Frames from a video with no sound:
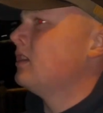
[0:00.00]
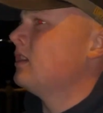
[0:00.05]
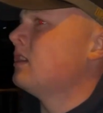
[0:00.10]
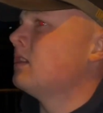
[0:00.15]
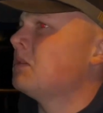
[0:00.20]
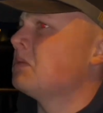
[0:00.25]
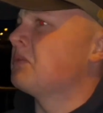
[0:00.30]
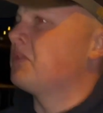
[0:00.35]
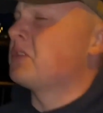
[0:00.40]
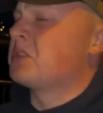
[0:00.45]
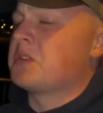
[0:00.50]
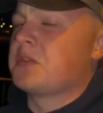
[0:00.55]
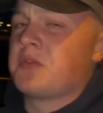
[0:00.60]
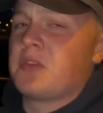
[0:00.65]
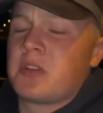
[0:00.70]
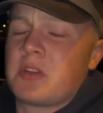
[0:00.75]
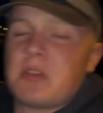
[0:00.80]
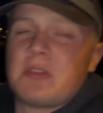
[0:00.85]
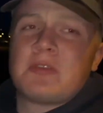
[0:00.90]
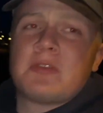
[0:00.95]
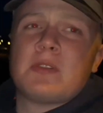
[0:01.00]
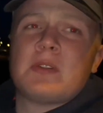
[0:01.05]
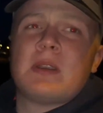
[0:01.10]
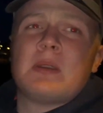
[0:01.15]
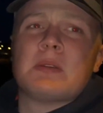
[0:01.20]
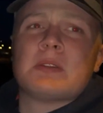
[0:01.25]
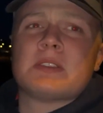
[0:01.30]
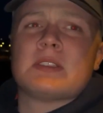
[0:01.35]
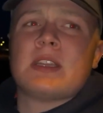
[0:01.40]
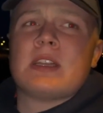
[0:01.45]
Fishing for a good 4 hours
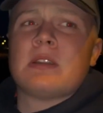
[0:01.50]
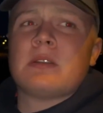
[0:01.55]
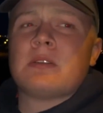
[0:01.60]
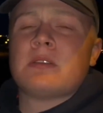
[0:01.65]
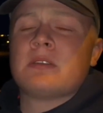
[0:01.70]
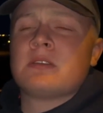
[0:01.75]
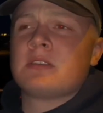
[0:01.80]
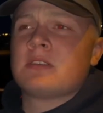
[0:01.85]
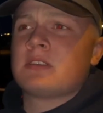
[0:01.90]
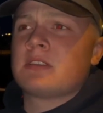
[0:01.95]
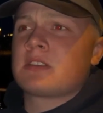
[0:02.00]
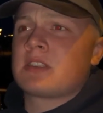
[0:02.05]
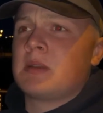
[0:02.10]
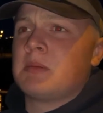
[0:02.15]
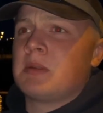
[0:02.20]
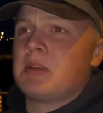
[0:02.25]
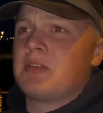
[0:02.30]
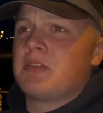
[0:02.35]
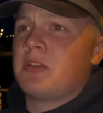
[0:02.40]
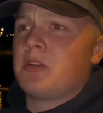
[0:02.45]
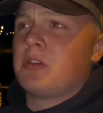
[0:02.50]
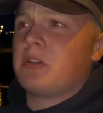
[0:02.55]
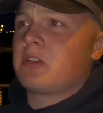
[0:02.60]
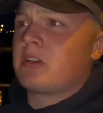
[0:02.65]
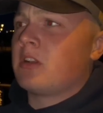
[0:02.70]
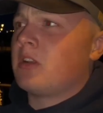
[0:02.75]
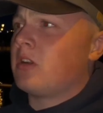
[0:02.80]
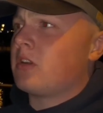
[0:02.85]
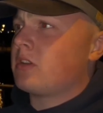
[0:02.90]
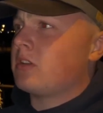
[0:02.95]
now. It's coming at 4
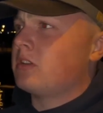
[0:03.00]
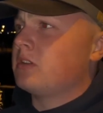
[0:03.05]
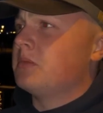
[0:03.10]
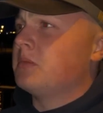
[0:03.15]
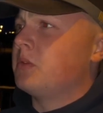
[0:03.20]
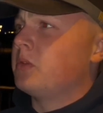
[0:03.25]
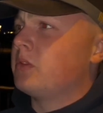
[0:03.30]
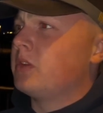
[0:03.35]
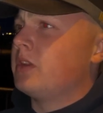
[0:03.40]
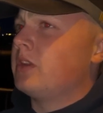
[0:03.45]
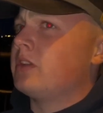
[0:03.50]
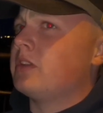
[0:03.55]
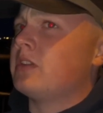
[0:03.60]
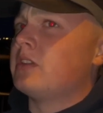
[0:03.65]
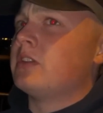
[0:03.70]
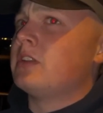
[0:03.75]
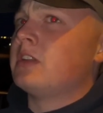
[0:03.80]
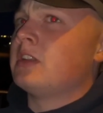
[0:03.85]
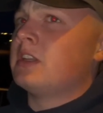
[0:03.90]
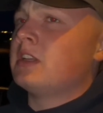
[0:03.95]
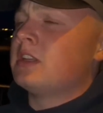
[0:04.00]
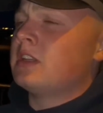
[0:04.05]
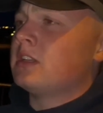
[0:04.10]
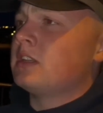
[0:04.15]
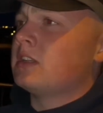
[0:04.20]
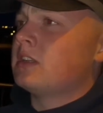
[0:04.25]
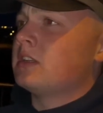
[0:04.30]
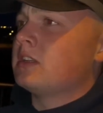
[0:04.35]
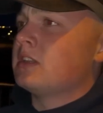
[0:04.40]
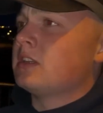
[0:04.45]
o'clock in the morning.
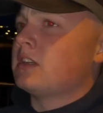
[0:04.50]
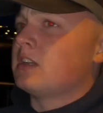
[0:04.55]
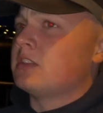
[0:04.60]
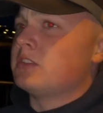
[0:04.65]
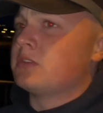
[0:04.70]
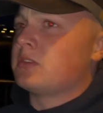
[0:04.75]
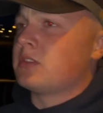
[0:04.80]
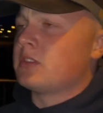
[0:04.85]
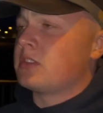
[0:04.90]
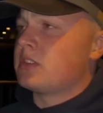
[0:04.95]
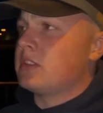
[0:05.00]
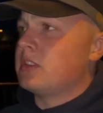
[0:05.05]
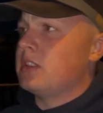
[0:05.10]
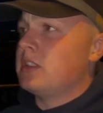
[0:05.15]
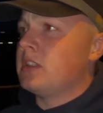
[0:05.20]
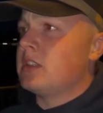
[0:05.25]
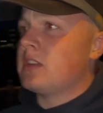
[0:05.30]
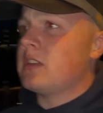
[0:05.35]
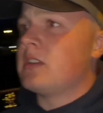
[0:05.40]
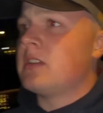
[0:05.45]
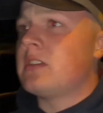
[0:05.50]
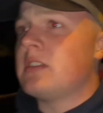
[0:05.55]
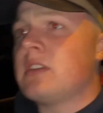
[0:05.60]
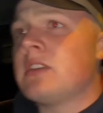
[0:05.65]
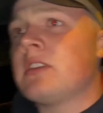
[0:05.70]
As you can see, the